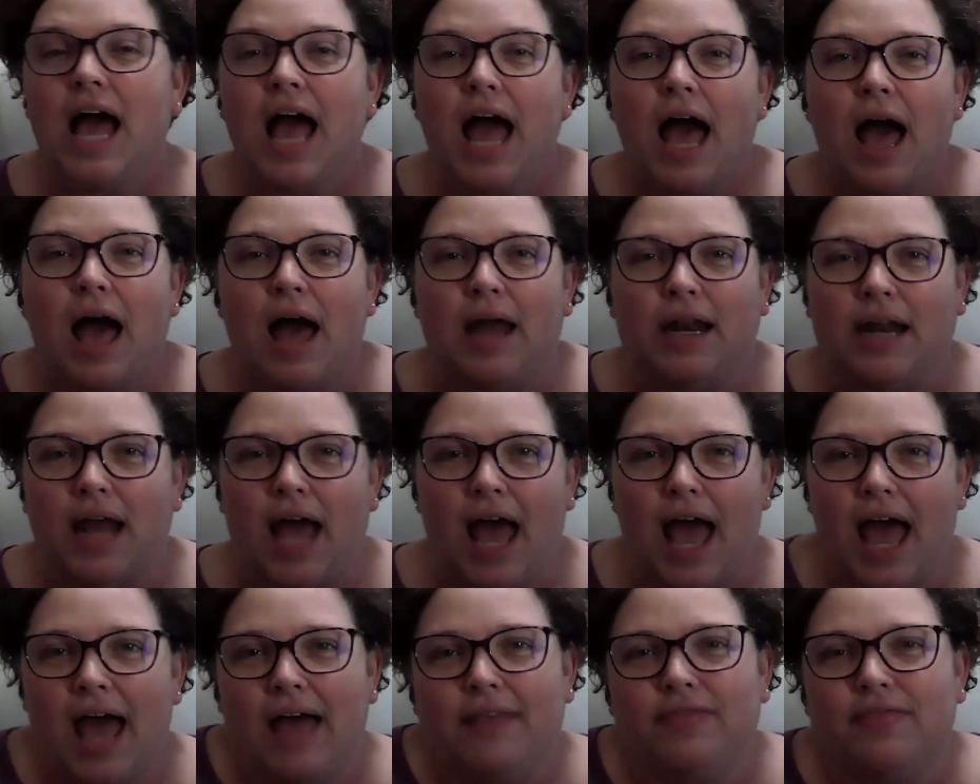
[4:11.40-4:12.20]

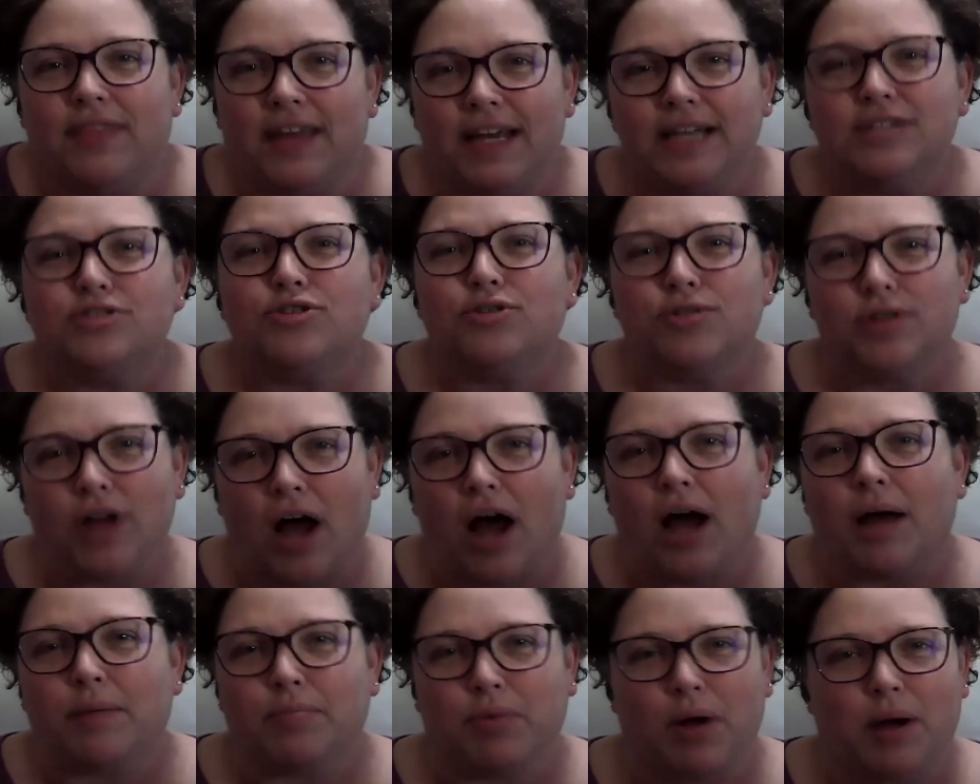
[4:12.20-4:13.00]
And these are
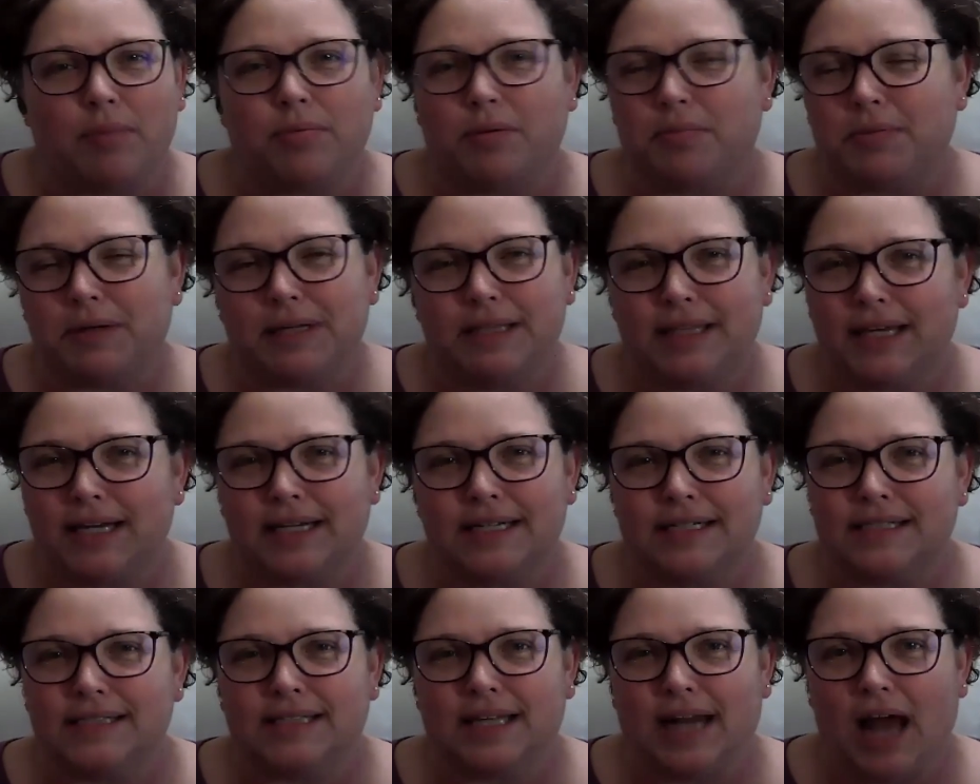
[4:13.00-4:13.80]
not probably
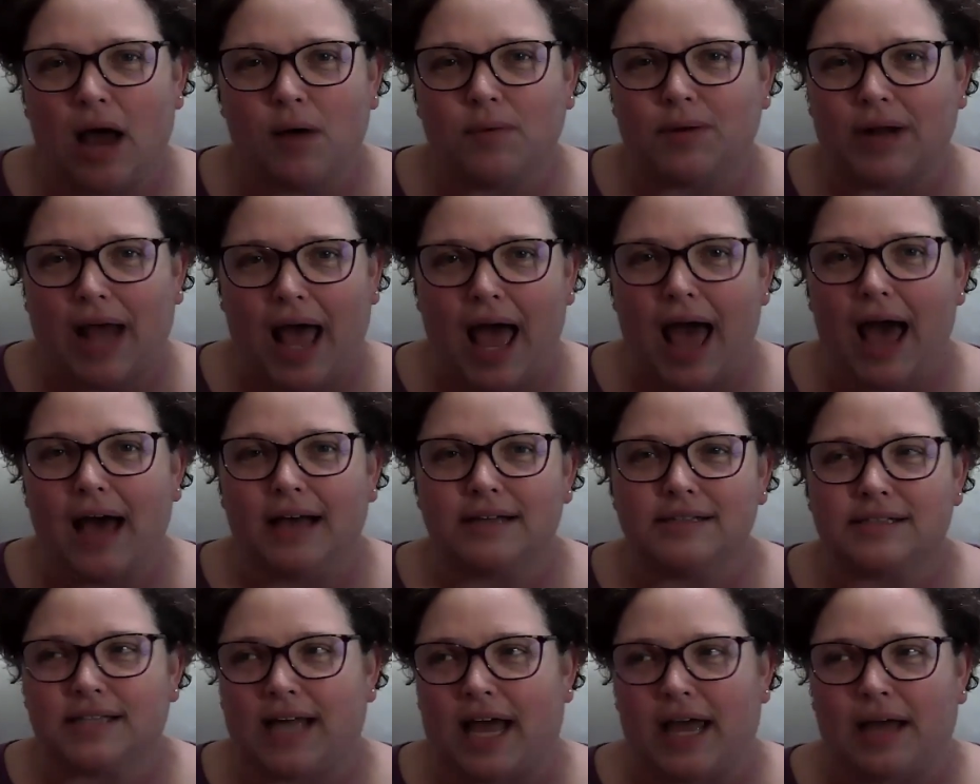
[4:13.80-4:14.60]
things that I would
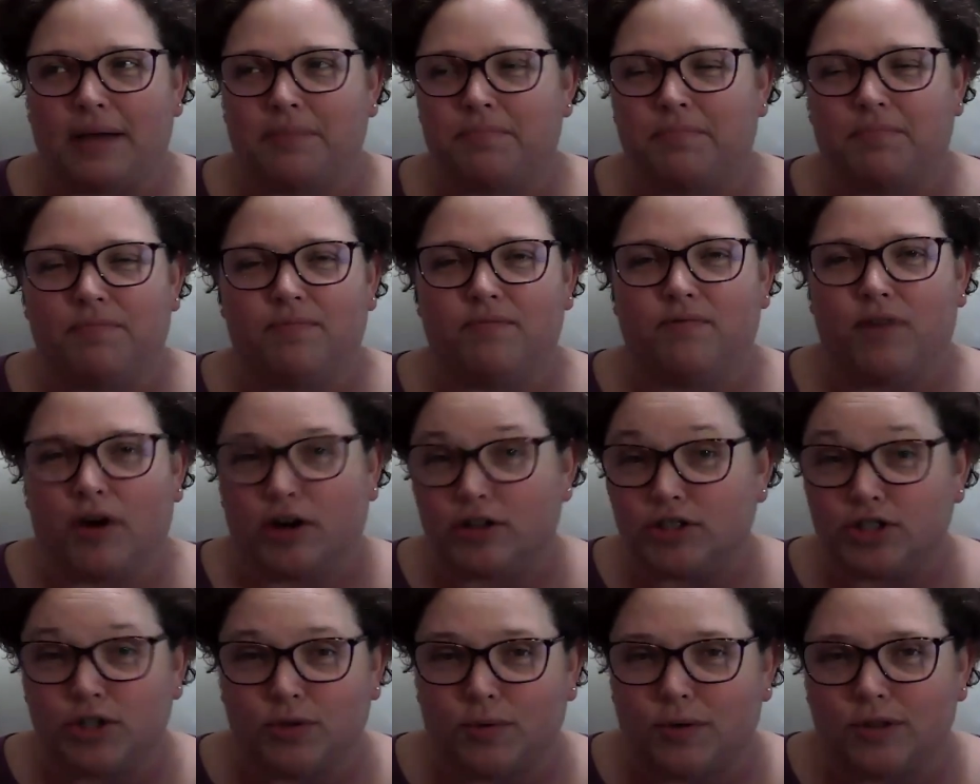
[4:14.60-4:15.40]
ask a
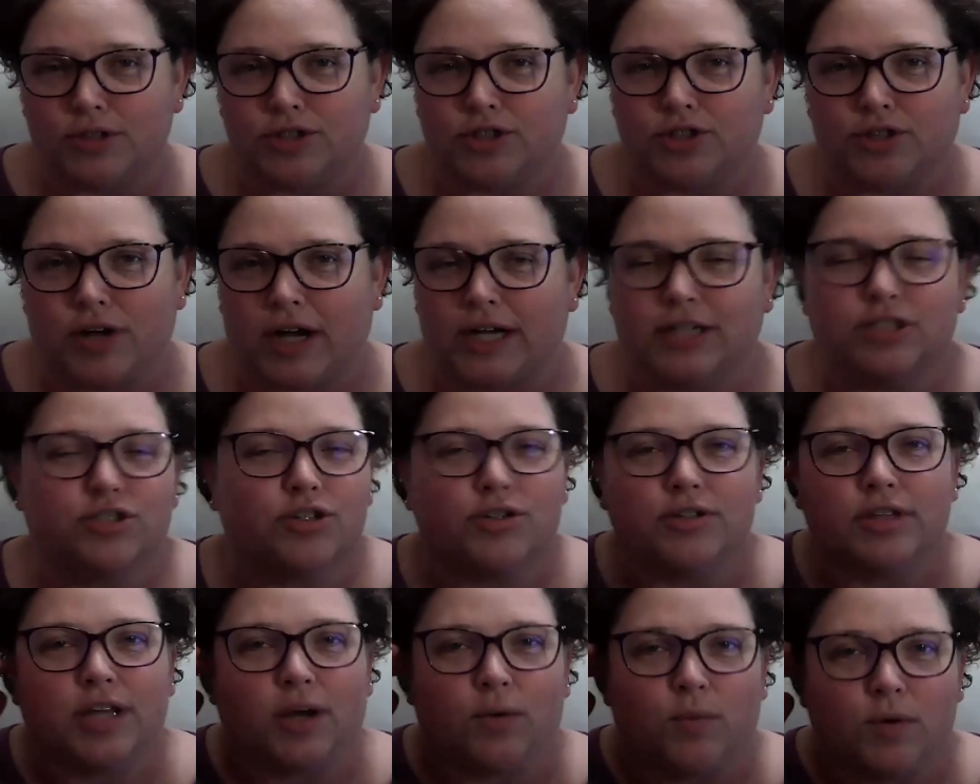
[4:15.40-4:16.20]
virtual
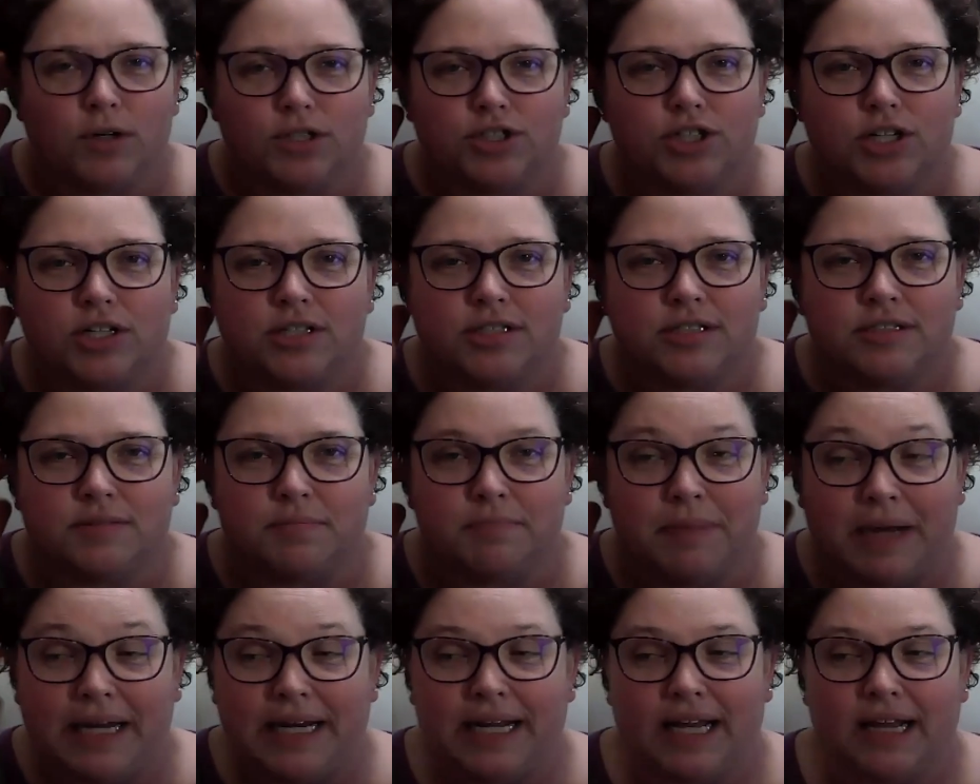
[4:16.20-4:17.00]
stranger that we're just
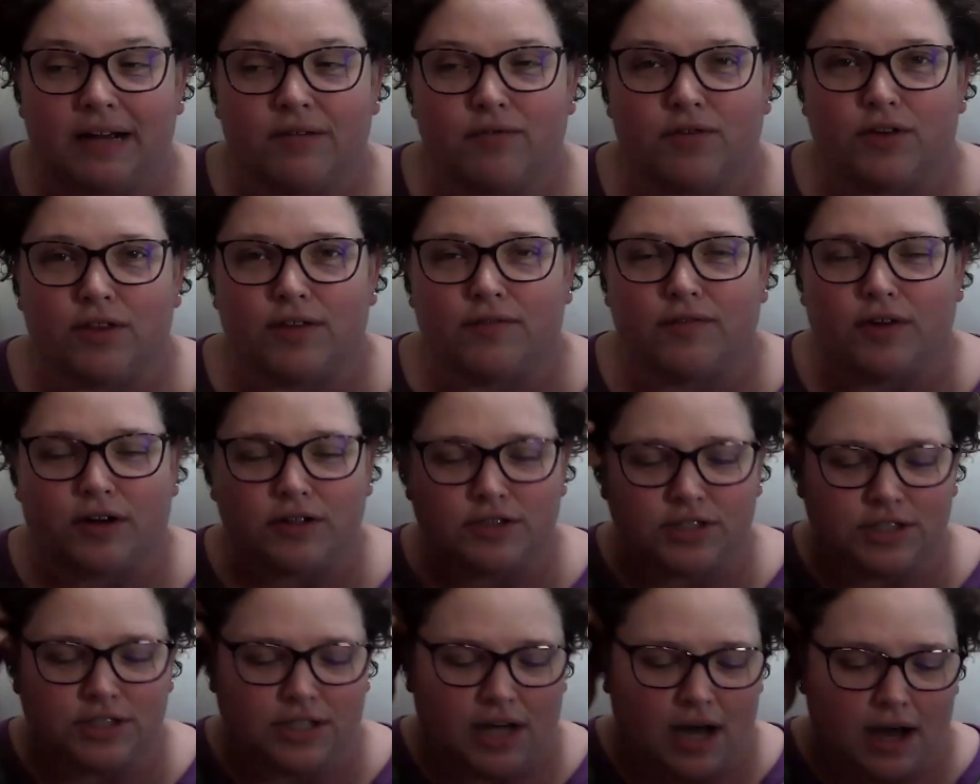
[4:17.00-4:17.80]
meeting for the
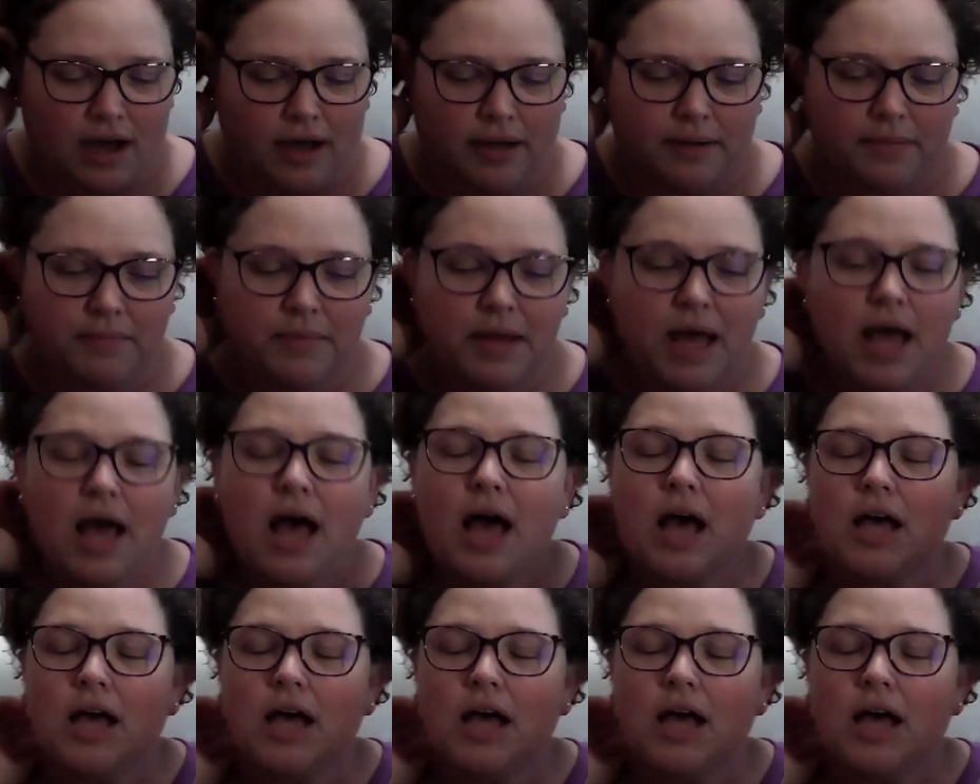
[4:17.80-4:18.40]
first time.